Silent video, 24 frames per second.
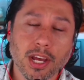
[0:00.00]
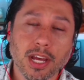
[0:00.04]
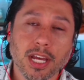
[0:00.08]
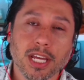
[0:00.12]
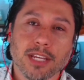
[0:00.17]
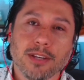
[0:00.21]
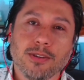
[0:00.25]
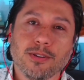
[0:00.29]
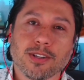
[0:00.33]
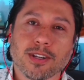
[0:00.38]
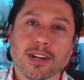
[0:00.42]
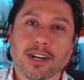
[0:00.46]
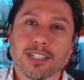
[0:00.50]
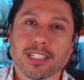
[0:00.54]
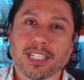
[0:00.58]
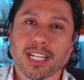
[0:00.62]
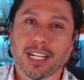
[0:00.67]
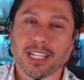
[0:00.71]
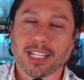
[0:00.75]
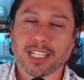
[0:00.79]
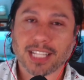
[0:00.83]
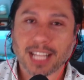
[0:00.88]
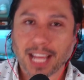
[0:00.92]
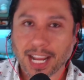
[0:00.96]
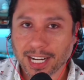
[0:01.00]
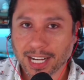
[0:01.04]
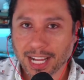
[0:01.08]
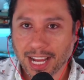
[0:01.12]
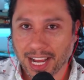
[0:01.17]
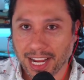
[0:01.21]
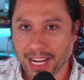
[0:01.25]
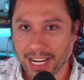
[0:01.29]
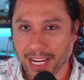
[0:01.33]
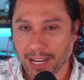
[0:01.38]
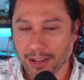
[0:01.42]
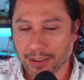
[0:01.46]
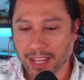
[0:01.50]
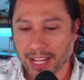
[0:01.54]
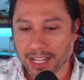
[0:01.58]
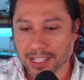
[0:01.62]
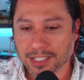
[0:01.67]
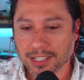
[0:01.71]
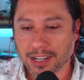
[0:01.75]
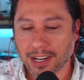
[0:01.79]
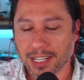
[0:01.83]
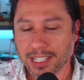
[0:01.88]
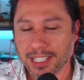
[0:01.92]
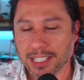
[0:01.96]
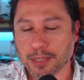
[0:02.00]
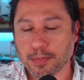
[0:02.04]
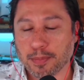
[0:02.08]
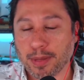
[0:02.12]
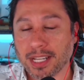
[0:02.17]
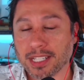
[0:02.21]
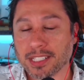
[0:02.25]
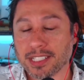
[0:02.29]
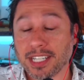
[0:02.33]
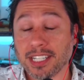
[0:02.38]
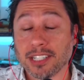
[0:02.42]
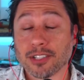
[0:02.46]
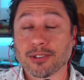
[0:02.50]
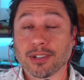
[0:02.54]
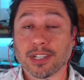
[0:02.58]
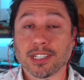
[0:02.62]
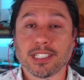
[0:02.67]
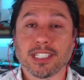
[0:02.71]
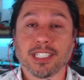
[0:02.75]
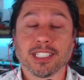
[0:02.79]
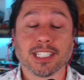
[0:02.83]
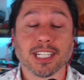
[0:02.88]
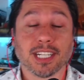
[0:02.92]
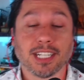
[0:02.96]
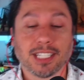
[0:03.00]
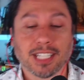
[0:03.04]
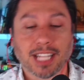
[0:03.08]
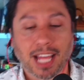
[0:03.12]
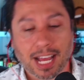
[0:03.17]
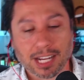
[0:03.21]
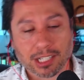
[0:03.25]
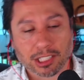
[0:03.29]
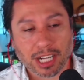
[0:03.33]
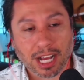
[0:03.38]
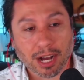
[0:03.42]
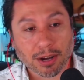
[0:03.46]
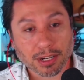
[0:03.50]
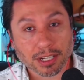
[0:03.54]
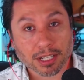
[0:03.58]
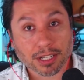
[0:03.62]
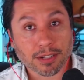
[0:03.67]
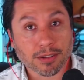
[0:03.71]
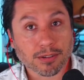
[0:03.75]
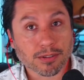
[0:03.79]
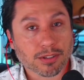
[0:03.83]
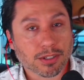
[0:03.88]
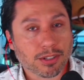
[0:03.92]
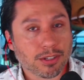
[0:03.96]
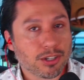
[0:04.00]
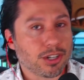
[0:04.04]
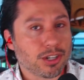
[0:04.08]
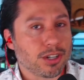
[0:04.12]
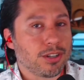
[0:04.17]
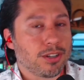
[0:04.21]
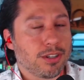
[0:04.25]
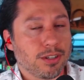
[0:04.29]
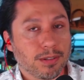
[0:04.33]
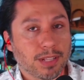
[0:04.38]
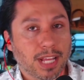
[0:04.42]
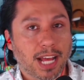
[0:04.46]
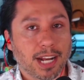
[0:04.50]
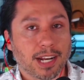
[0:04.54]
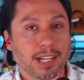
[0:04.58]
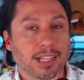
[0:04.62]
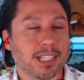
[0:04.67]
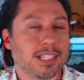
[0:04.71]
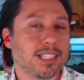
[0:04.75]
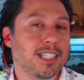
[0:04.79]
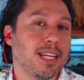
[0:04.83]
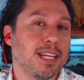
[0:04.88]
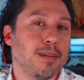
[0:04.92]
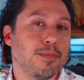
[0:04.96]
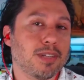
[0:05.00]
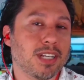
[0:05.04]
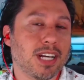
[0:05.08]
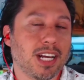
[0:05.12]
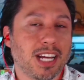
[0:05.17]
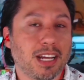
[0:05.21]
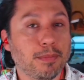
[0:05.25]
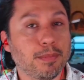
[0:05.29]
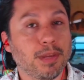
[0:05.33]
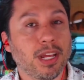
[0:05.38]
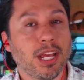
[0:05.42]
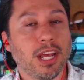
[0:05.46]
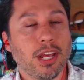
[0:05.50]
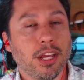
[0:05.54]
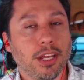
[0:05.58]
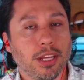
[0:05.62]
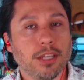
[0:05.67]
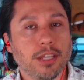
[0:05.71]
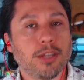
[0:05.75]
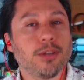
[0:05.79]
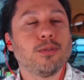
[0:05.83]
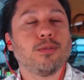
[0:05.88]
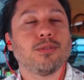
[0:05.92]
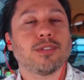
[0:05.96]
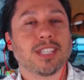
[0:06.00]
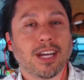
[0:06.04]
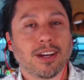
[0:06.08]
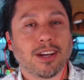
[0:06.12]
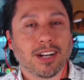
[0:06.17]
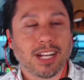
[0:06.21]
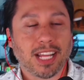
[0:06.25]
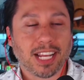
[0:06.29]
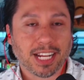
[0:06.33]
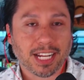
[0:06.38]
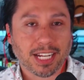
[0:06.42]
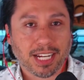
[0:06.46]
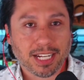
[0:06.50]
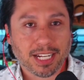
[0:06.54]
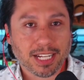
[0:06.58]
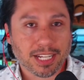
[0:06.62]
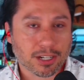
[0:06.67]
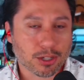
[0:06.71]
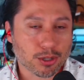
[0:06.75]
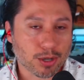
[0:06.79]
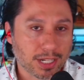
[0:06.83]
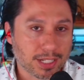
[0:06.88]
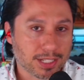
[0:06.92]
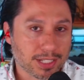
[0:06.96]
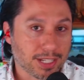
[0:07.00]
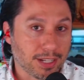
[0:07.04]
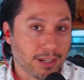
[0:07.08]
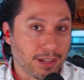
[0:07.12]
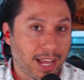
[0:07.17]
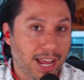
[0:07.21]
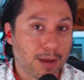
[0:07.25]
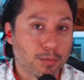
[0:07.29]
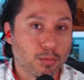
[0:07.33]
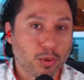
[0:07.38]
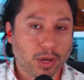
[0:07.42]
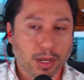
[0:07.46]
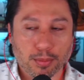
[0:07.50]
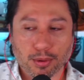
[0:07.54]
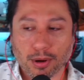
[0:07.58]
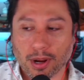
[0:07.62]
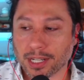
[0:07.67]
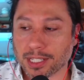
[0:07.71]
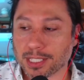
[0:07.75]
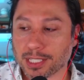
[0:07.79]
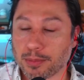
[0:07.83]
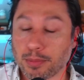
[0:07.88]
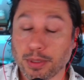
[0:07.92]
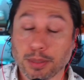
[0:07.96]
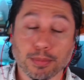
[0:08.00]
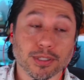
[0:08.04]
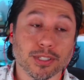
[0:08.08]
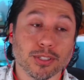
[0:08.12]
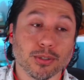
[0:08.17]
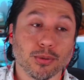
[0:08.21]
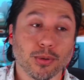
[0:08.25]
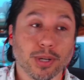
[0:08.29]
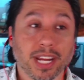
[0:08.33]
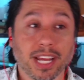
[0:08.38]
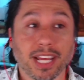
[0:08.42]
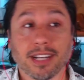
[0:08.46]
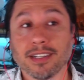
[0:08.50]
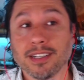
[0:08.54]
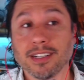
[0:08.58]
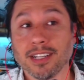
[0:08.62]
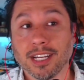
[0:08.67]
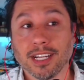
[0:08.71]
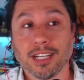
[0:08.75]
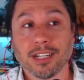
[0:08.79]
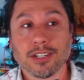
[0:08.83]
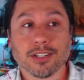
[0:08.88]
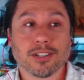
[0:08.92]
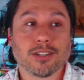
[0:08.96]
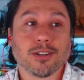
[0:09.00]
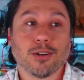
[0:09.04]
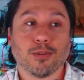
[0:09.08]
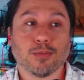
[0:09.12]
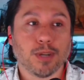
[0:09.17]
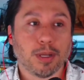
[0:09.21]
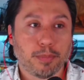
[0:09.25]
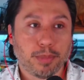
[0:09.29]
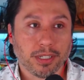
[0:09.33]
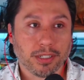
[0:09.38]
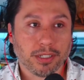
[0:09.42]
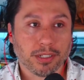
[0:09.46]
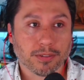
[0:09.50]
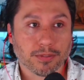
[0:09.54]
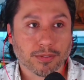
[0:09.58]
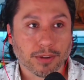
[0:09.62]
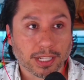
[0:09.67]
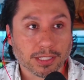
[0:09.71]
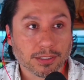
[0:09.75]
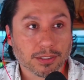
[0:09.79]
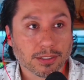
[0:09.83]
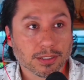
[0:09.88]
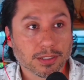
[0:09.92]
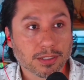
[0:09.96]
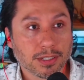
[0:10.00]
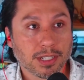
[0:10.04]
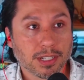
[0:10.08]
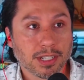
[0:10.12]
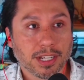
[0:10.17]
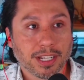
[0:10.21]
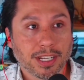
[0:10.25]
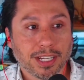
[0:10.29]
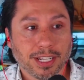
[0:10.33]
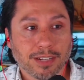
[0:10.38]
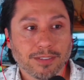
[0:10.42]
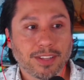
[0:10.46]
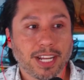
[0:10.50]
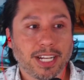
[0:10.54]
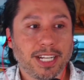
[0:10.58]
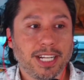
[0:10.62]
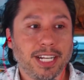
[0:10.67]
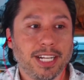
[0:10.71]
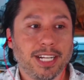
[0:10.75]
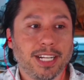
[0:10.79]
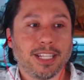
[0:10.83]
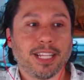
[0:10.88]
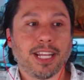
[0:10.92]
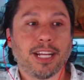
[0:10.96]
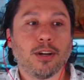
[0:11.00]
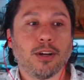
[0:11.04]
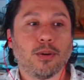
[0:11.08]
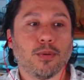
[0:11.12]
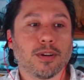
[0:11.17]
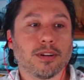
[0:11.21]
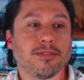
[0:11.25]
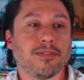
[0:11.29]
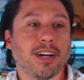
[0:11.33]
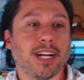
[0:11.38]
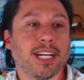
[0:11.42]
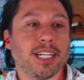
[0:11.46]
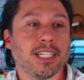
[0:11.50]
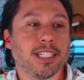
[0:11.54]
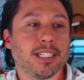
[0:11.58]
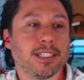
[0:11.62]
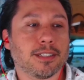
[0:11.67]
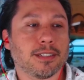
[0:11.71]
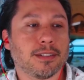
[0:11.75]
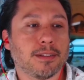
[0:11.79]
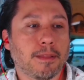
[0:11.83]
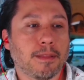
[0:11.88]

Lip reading: You start telling that guy how that's not in his best interest, he's going to lash out at you. So you shouldn't do that. At the same time, you sound like an idiot trying to sell Amway products to people. So again, just don't red pill your friends. If they need it, they know where to find it.